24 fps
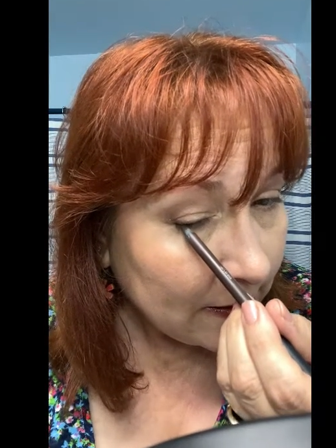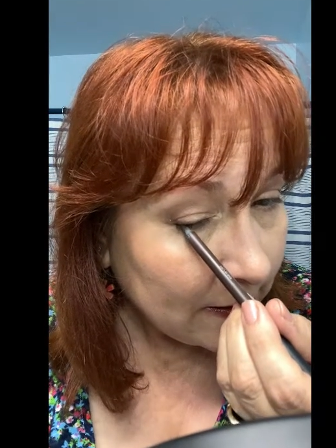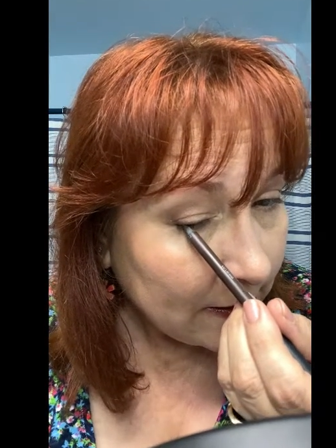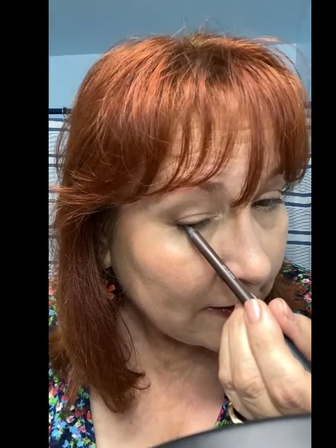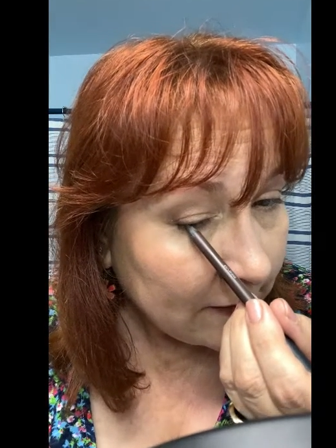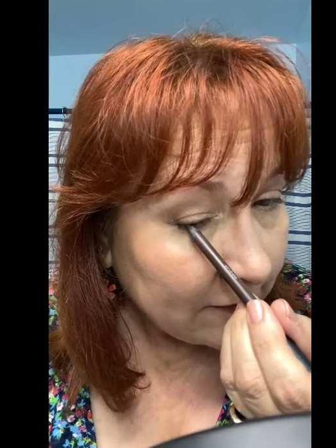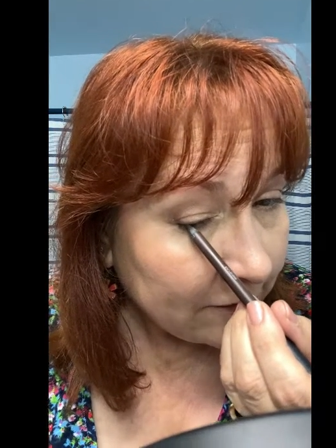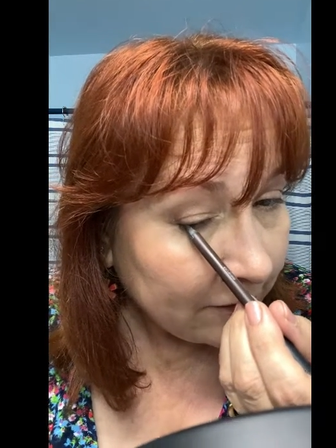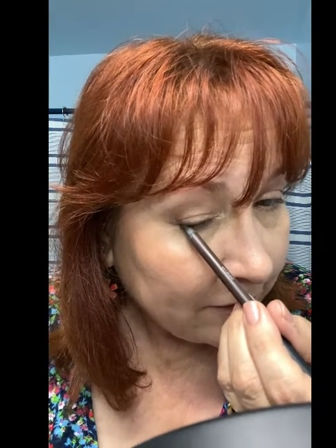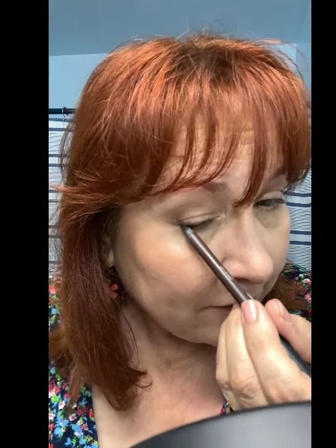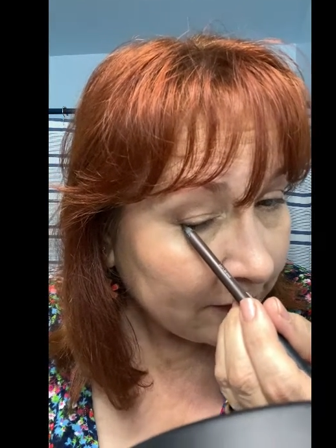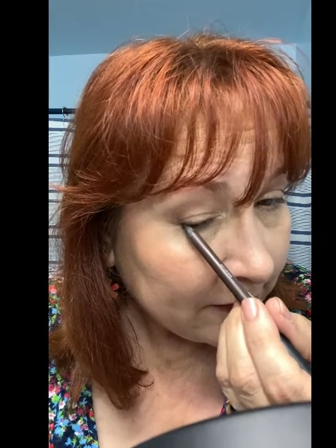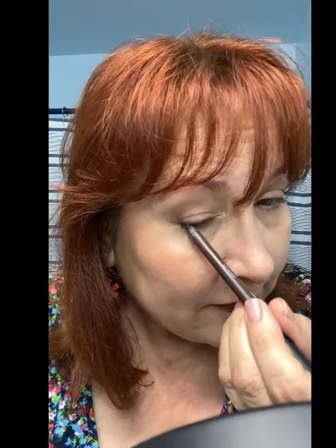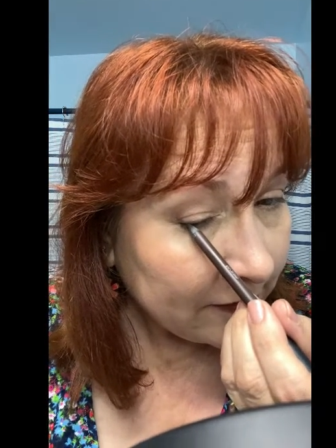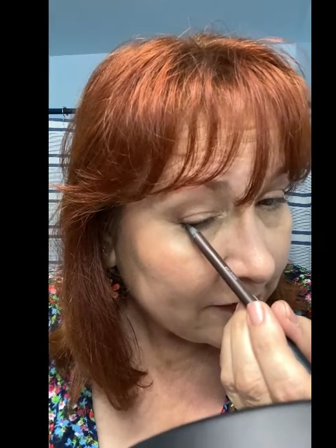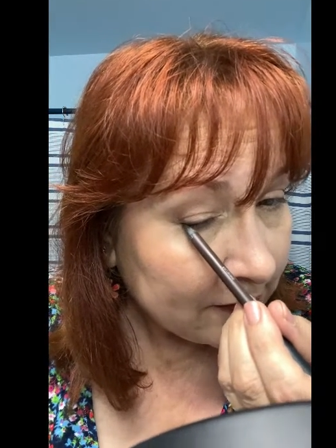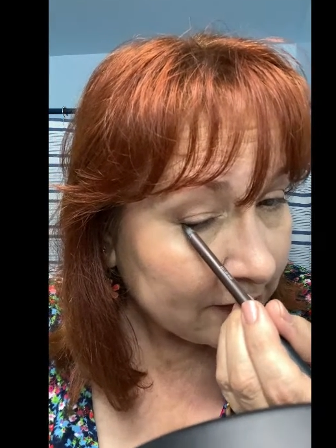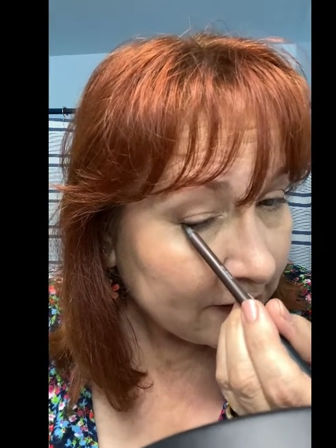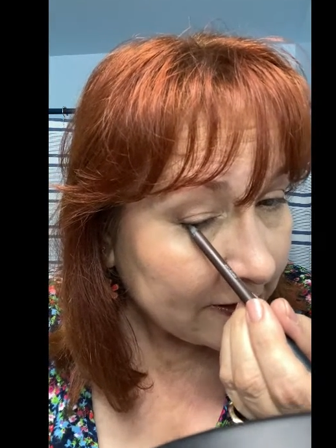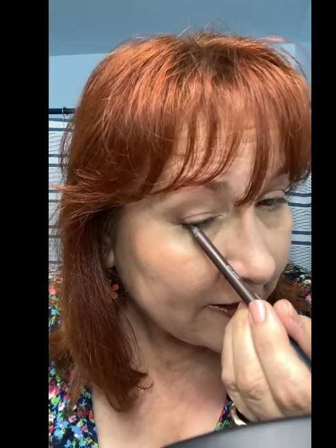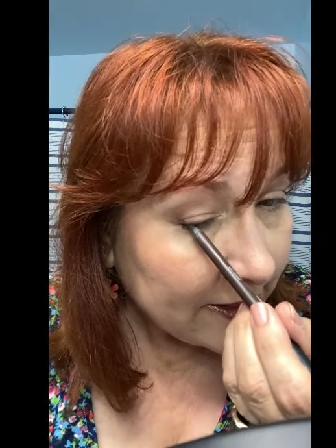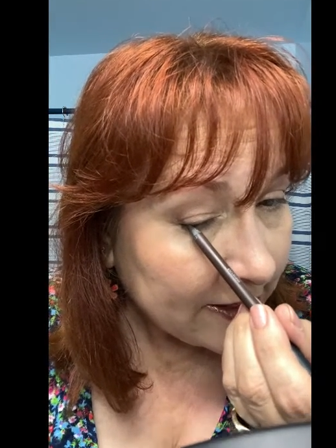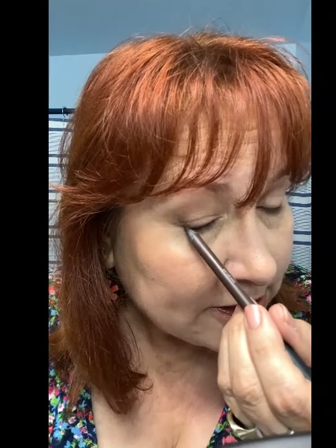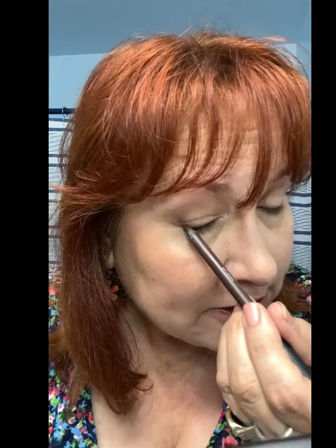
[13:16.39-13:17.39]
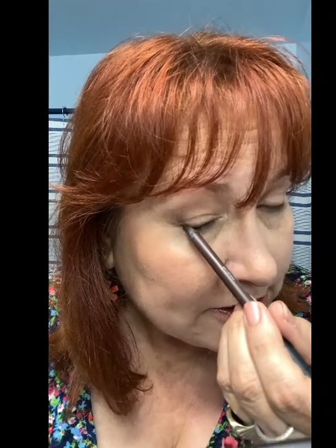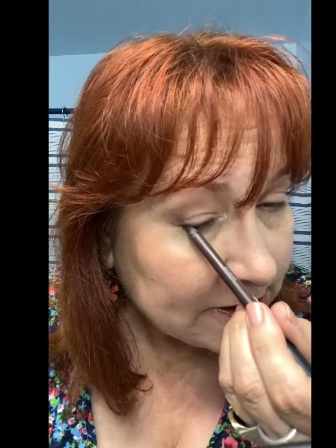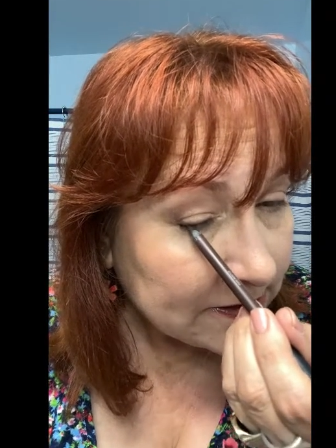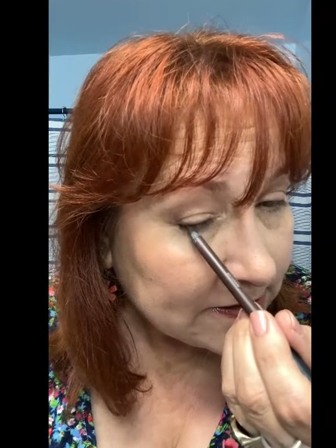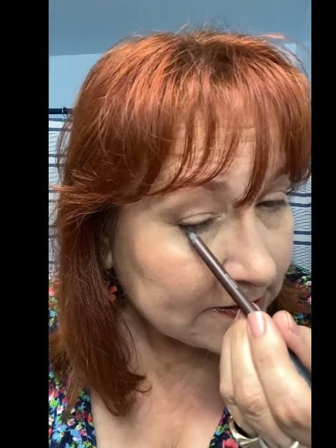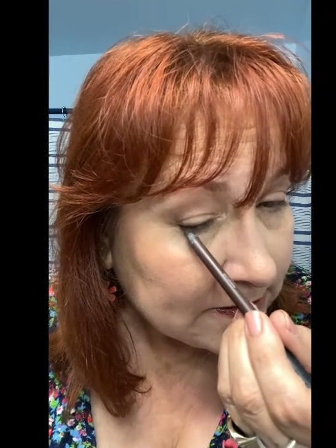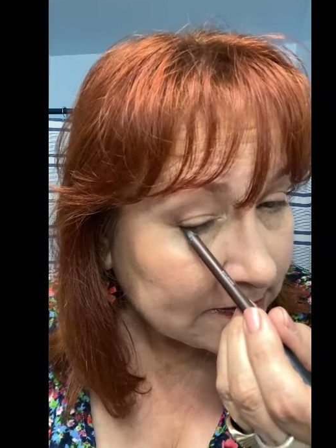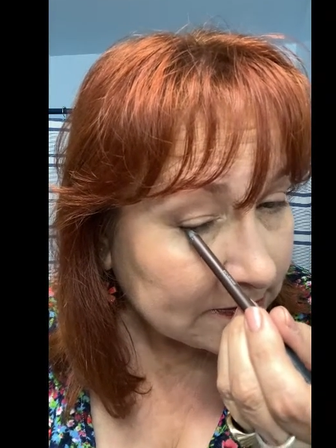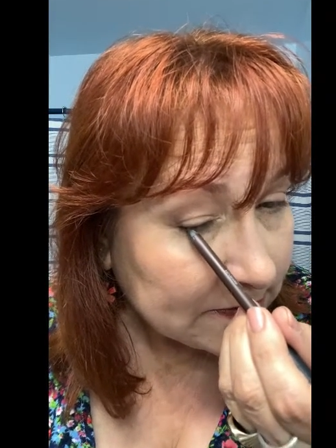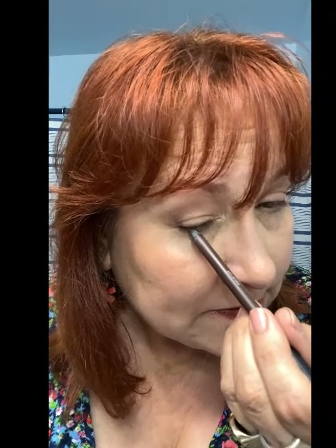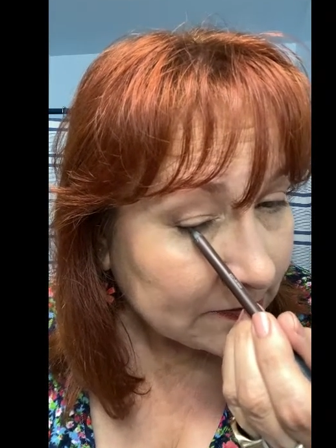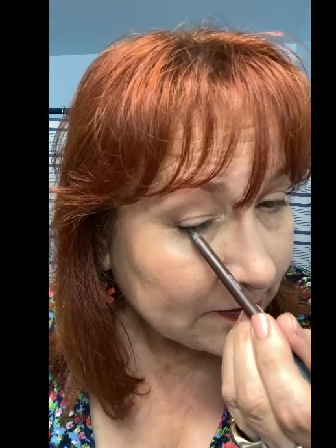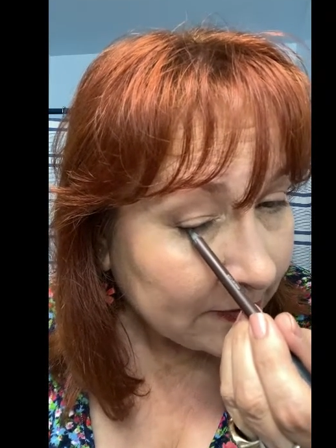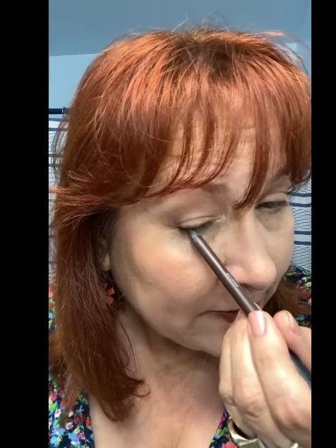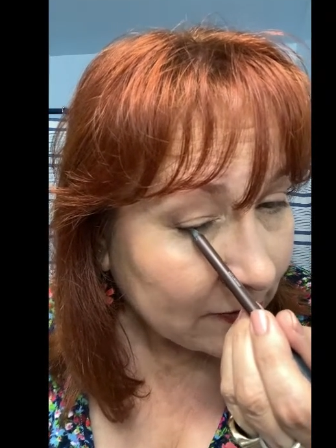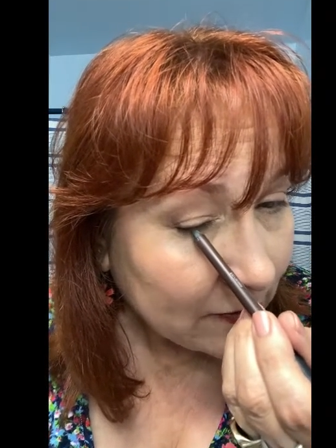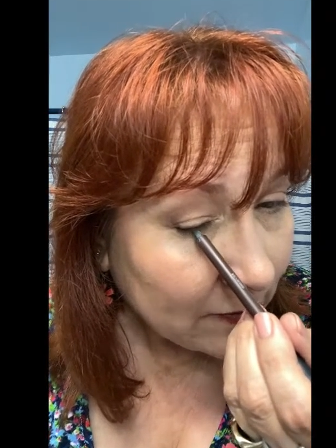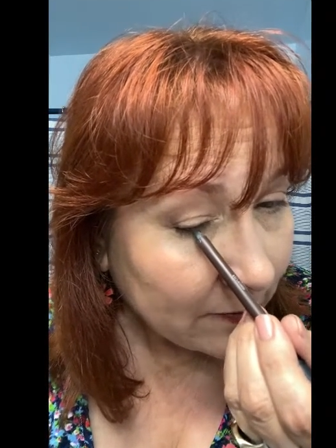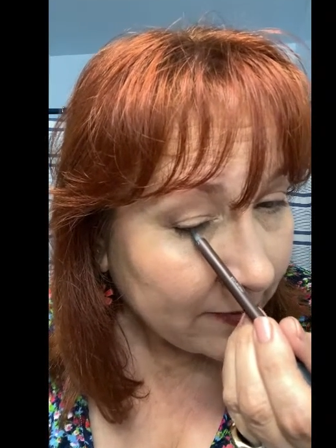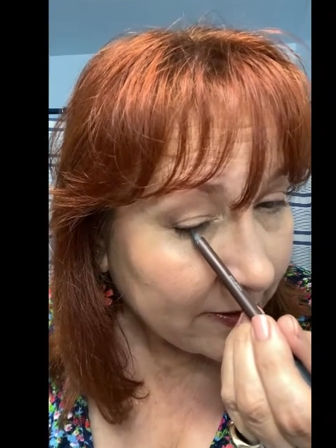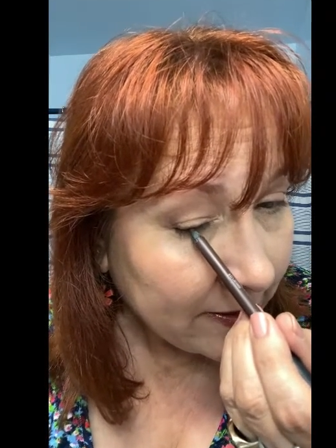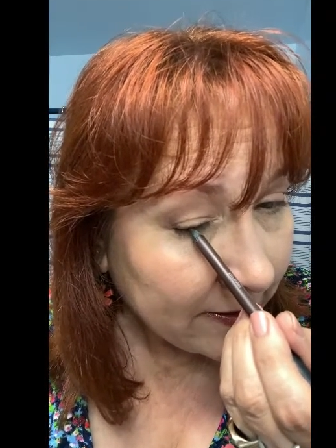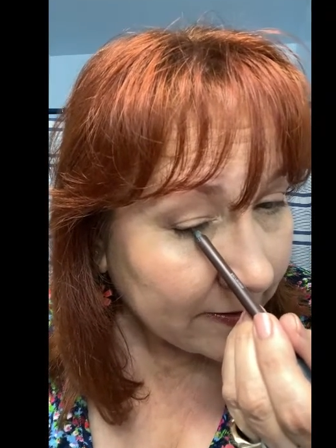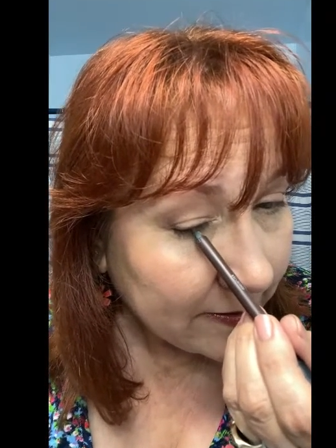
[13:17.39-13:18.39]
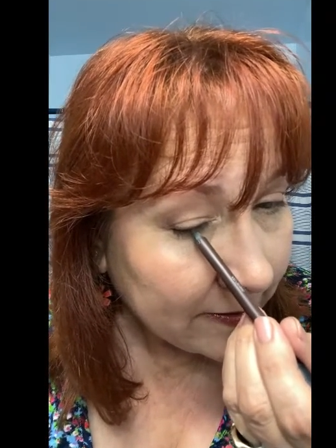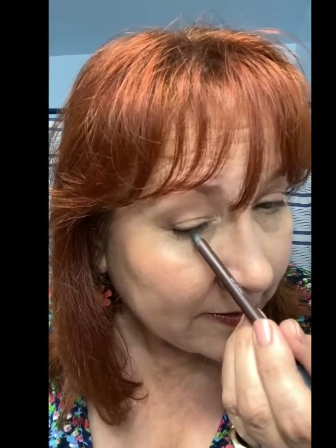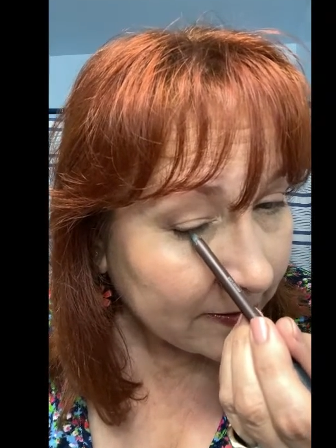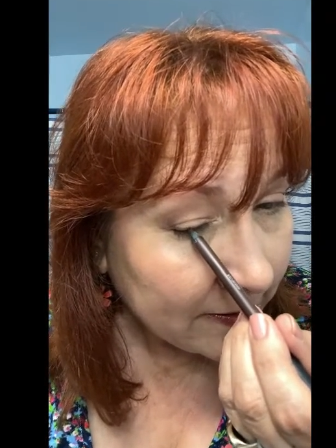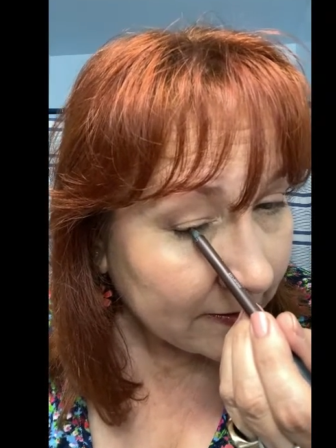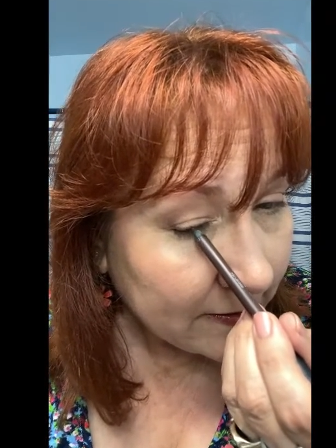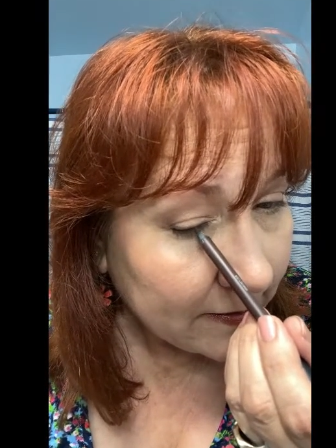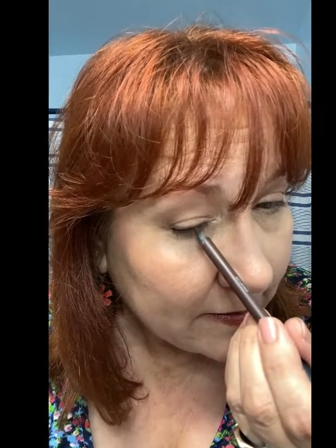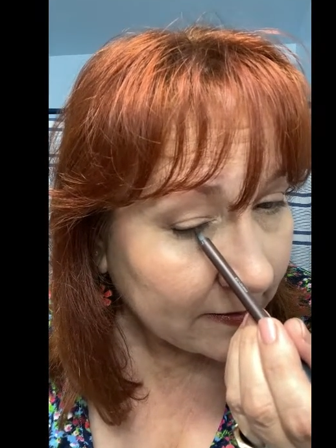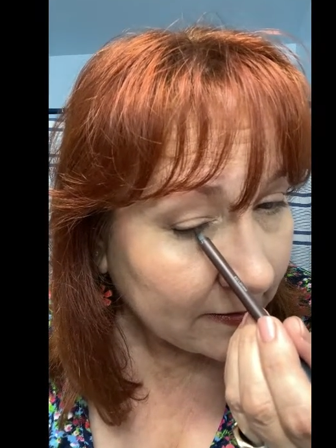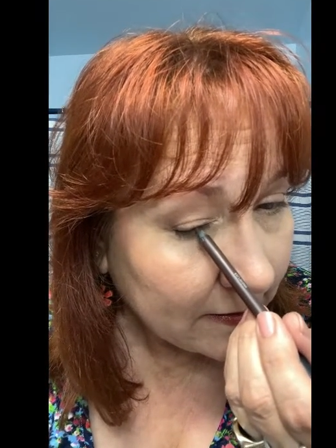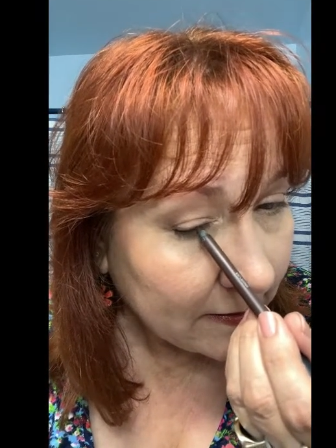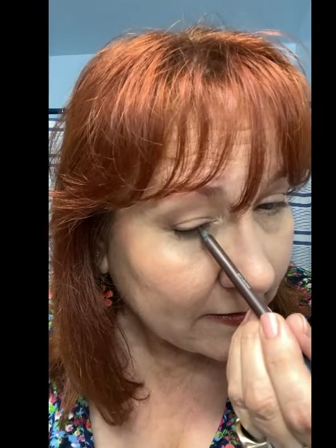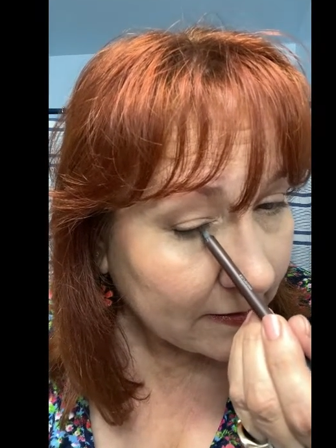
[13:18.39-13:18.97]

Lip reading: and fill in the dashes. So I go back in